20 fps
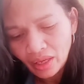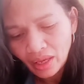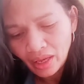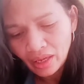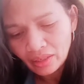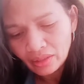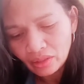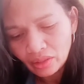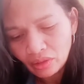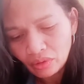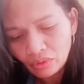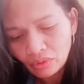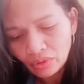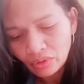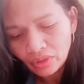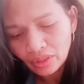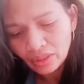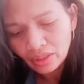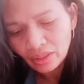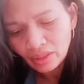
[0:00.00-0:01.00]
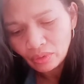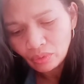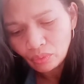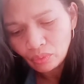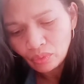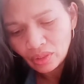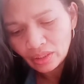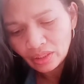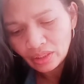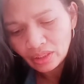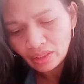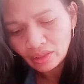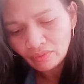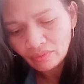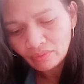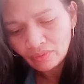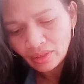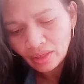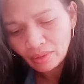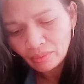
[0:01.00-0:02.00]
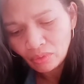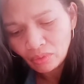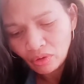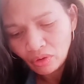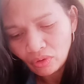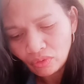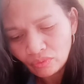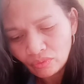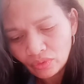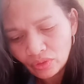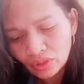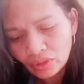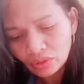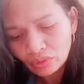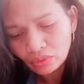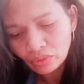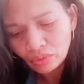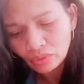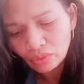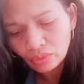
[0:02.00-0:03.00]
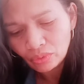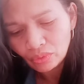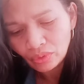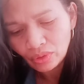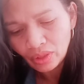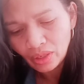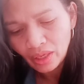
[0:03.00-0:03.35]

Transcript: and the Lord will give them over to you,